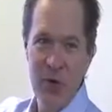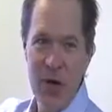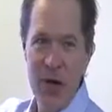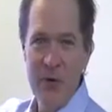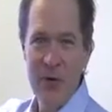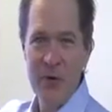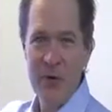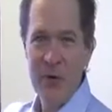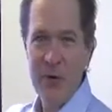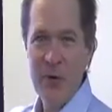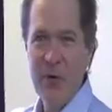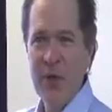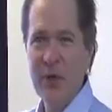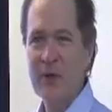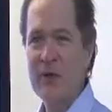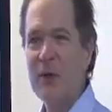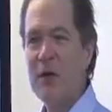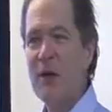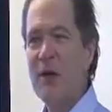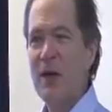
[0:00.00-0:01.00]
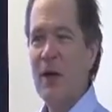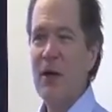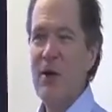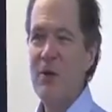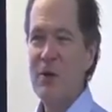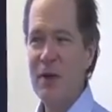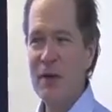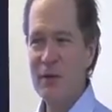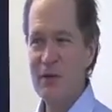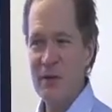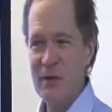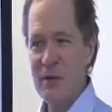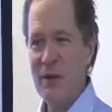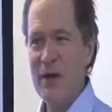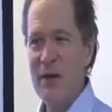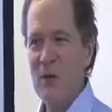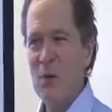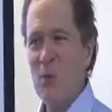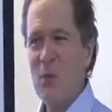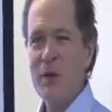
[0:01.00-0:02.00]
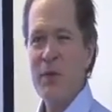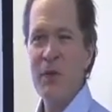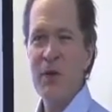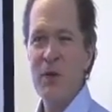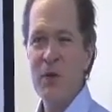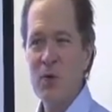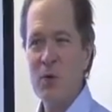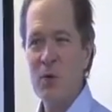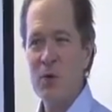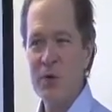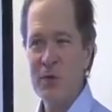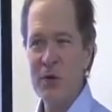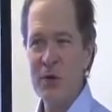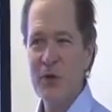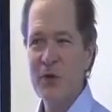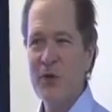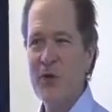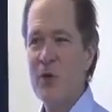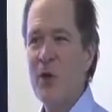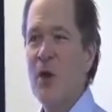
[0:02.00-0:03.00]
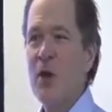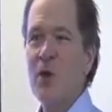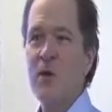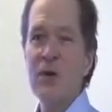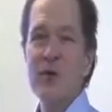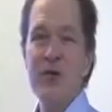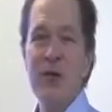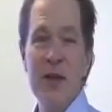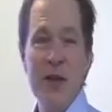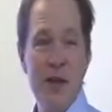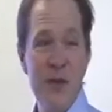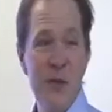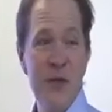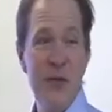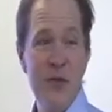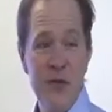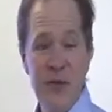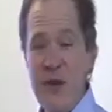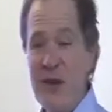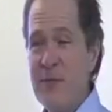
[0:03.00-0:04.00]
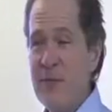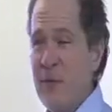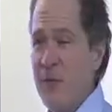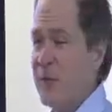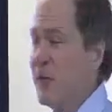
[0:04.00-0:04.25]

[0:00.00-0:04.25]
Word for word: on certain things, and you get to see what the Google search looks like, and you can save those